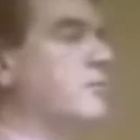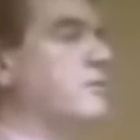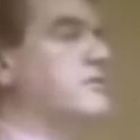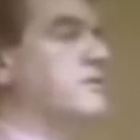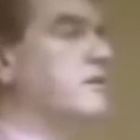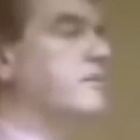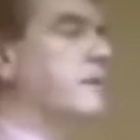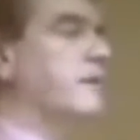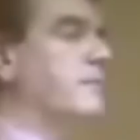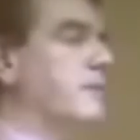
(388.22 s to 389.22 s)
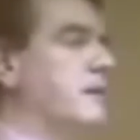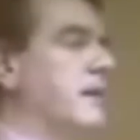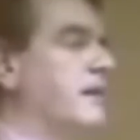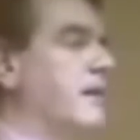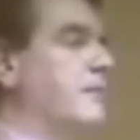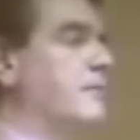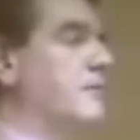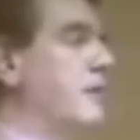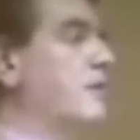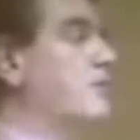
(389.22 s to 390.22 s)
Europe would still be completely uninhabitable
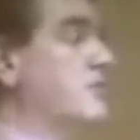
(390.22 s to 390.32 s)
today.